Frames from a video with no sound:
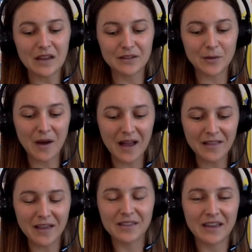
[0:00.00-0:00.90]
So I
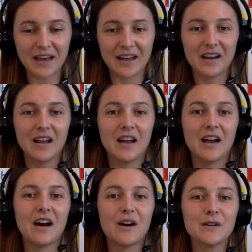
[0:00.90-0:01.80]
like that.
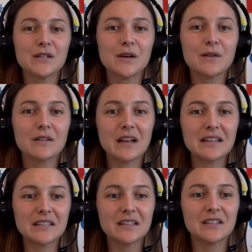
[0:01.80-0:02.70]
Also, the
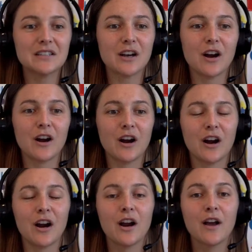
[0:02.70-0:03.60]
lessons
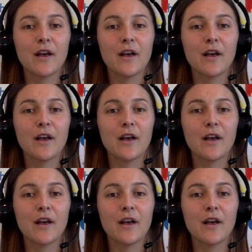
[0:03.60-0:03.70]
are